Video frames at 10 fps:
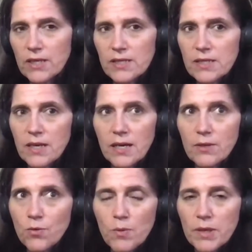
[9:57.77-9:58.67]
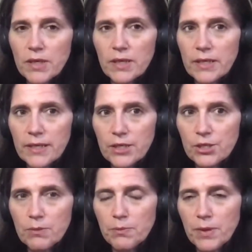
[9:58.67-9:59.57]
I see other women in
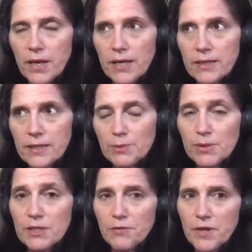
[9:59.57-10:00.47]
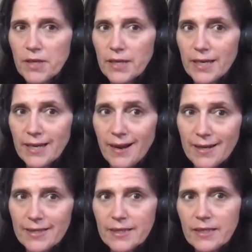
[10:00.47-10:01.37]
leadership, and specifically in
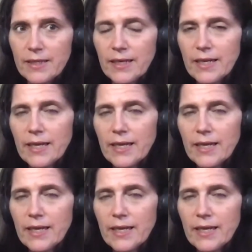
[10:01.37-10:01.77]
IT